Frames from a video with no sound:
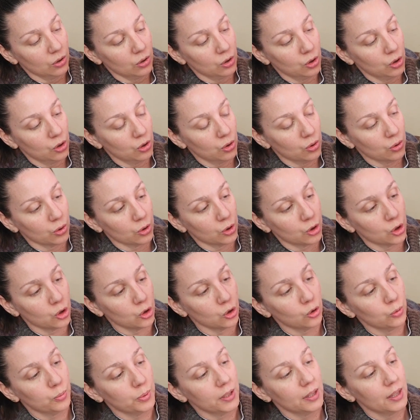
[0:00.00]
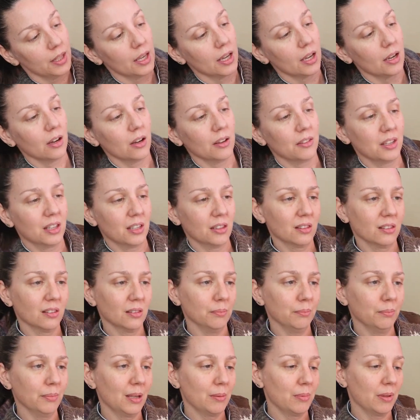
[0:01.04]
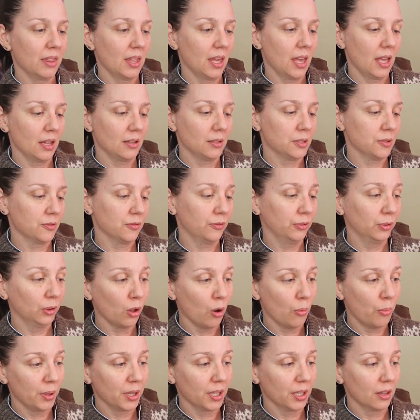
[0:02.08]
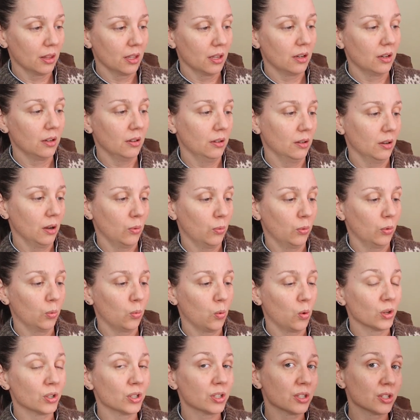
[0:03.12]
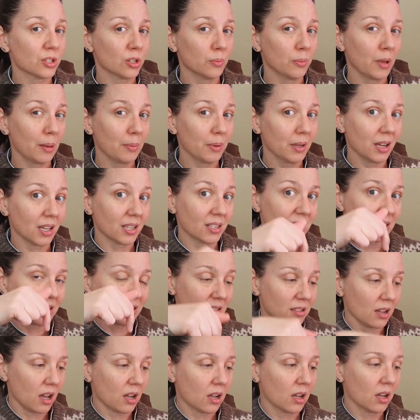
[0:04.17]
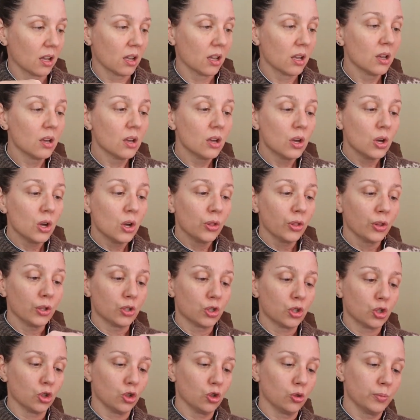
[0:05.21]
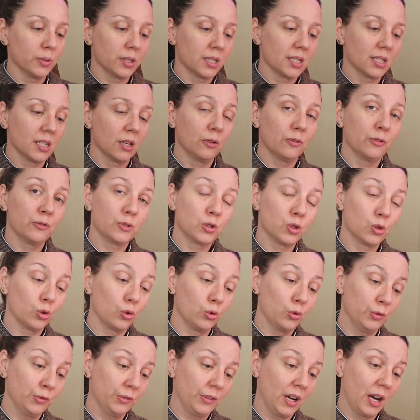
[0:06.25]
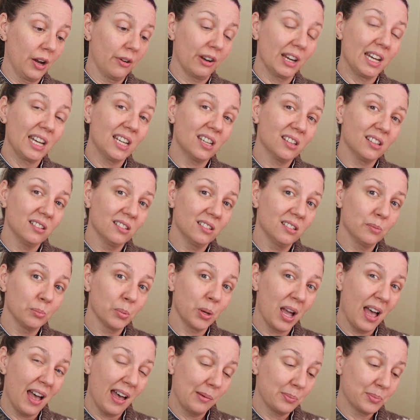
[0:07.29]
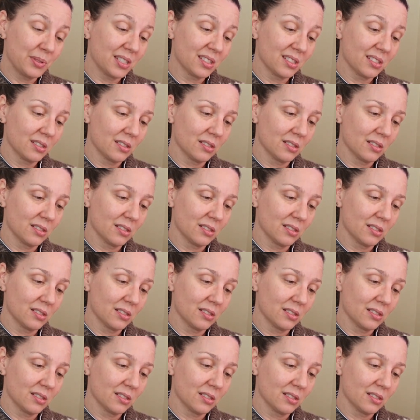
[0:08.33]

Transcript: sort of tube in there. I think maybe the head's floppier than I would have wanted, so maybe I stuck the tube itself too far in, perhaps.